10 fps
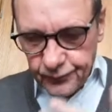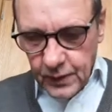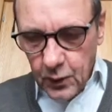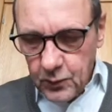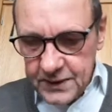
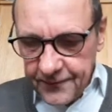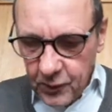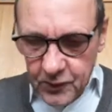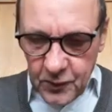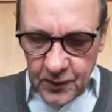Always
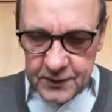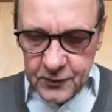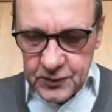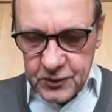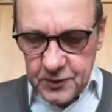follow your
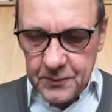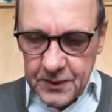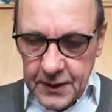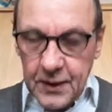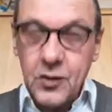intuition,
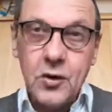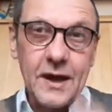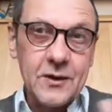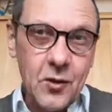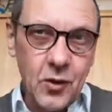
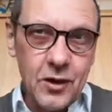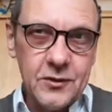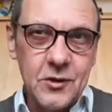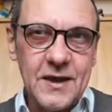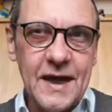and call on
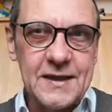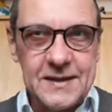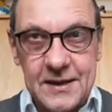your guides.